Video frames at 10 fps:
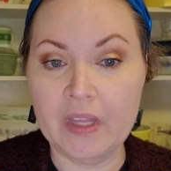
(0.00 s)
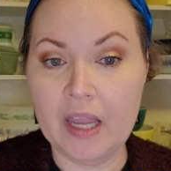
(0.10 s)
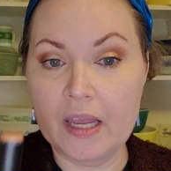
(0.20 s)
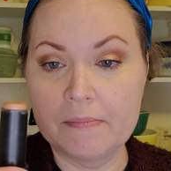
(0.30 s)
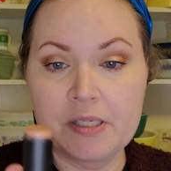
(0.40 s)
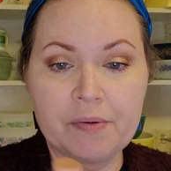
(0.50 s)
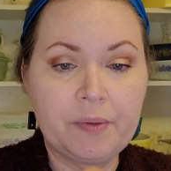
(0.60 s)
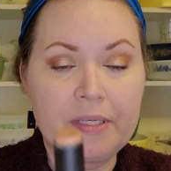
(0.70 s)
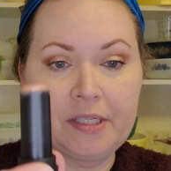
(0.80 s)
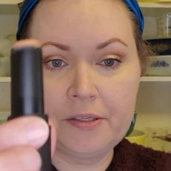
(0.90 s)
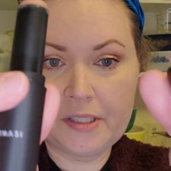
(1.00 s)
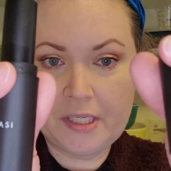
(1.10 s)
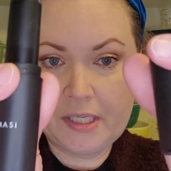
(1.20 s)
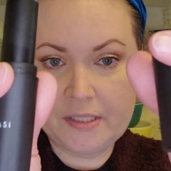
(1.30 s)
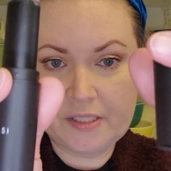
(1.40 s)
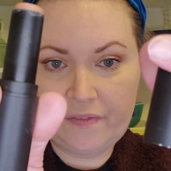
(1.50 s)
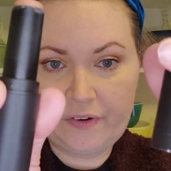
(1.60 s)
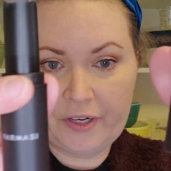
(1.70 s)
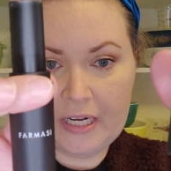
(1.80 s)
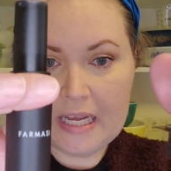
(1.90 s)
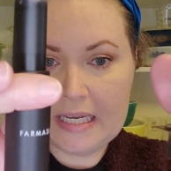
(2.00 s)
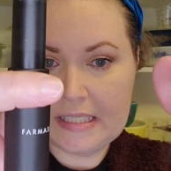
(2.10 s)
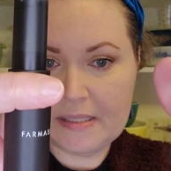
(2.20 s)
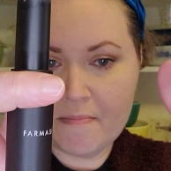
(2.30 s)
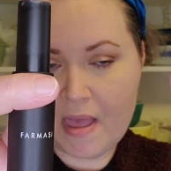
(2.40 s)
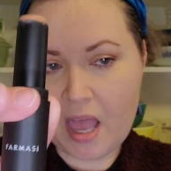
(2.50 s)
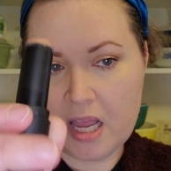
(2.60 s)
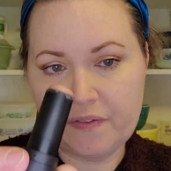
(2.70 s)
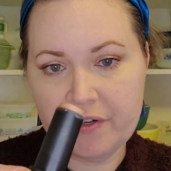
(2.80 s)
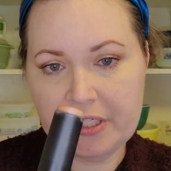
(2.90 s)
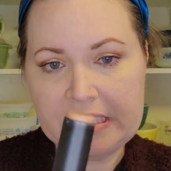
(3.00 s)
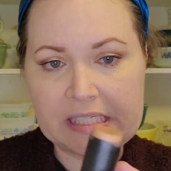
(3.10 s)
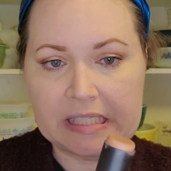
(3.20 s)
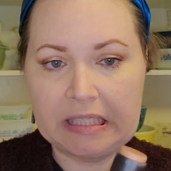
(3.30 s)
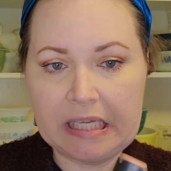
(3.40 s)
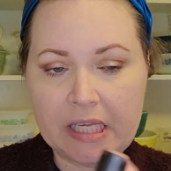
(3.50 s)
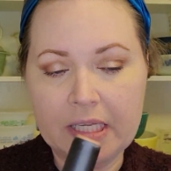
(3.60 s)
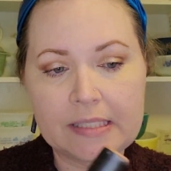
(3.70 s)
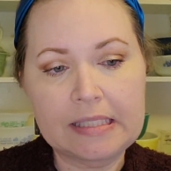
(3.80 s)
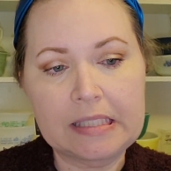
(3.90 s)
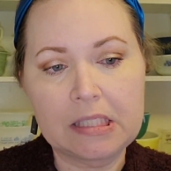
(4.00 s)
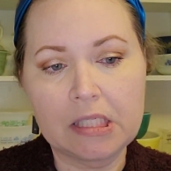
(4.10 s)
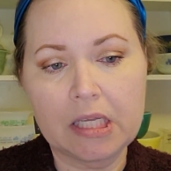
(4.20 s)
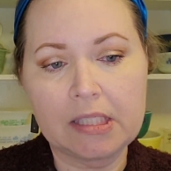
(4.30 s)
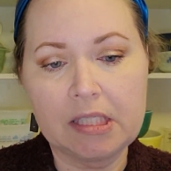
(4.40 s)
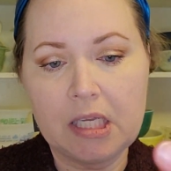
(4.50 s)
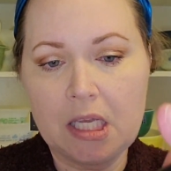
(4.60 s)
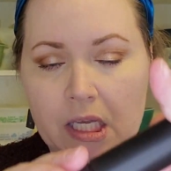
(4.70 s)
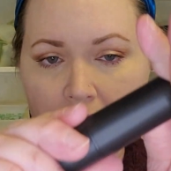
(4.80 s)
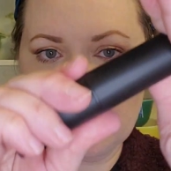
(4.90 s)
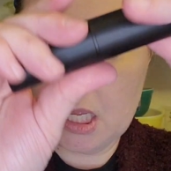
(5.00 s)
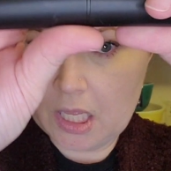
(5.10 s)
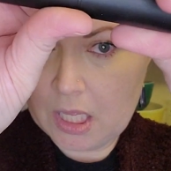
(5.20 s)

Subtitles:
So anyways, it's a very nice, matte, very sleek, sexy